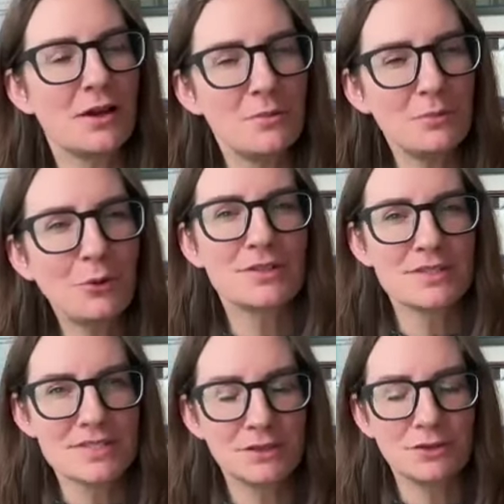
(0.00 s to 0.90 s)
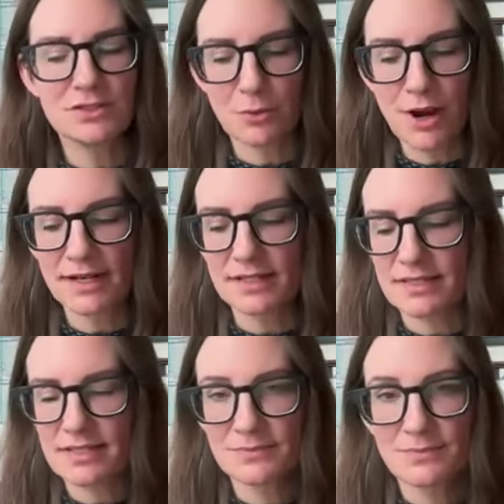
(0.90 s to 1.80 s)
an important skill to
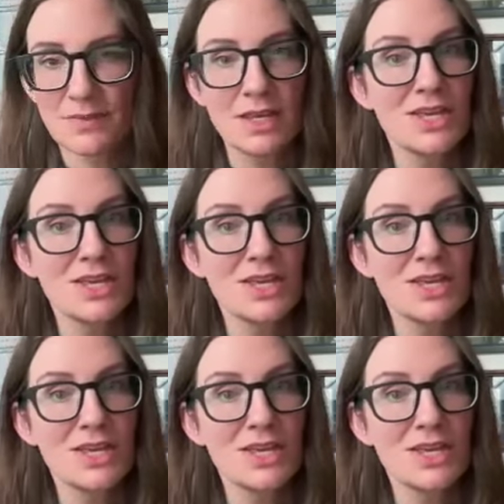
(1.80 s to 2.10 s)
practice.